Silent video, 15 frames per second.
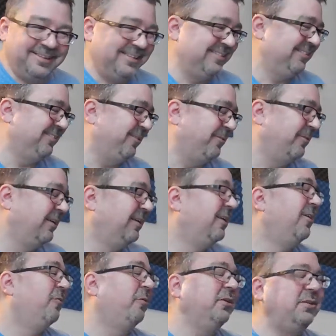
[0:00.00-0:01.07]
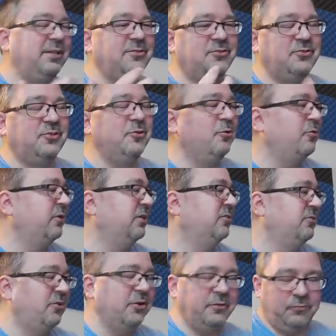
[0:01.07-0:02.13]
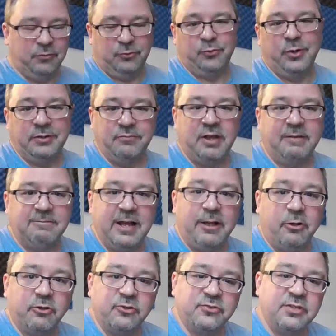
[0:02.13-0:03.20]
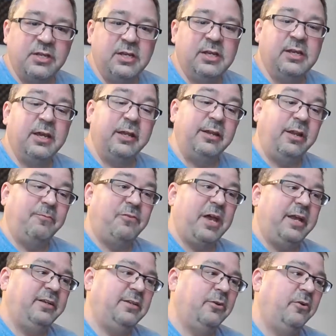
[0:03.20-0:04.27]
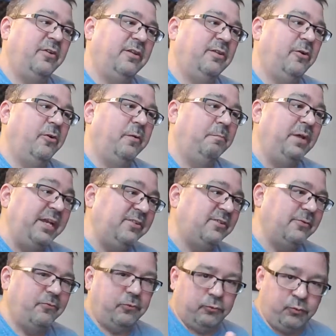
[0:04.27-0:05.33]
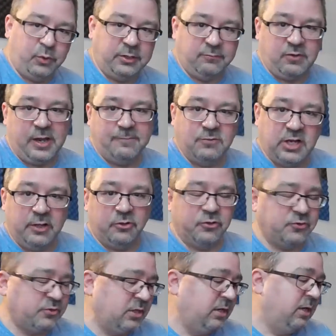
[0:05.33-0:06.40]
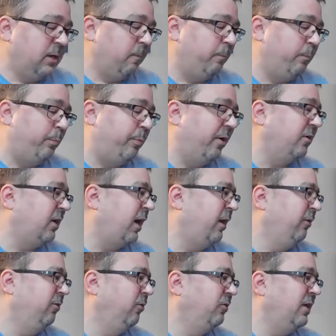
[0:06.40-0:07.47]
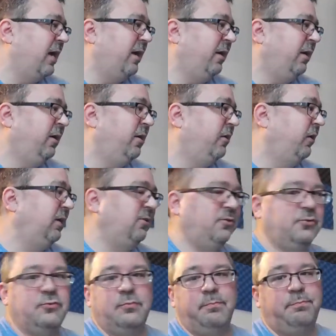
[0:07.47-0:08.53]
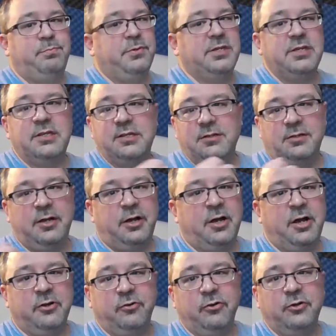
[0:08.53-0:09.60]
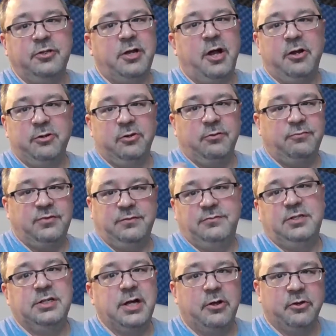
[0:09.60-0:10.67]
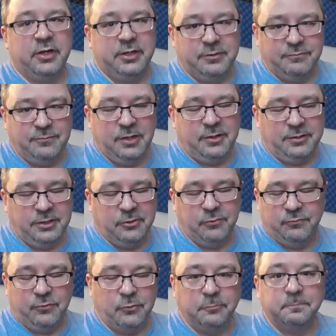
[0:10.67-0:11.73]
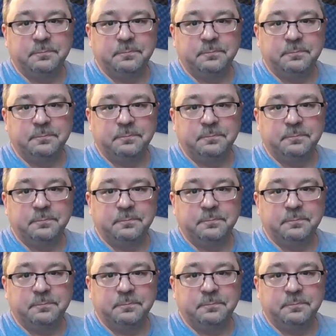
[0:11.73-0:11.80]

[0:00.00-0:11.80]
So what these do is good for $25, and in fact they're amazing for $25, but they're not going to beat $150 head earphone.